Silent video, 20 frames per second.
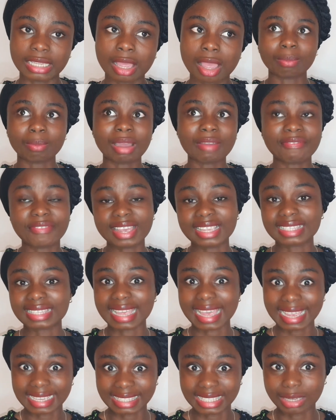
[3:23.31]
My first
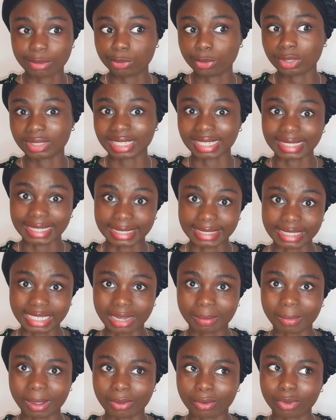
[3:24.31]
essay, which was an
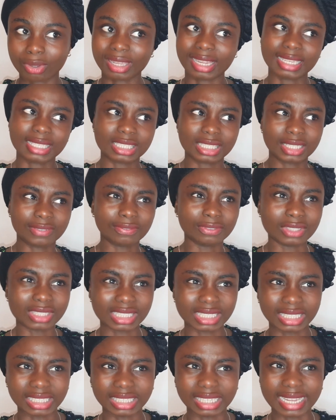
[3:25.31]
exam, I got like
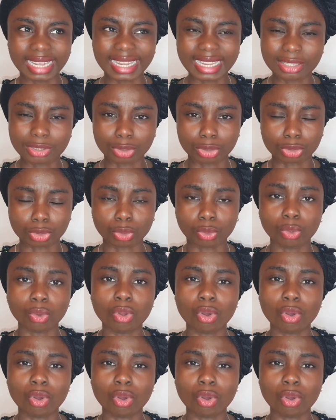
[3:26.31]
78 or so,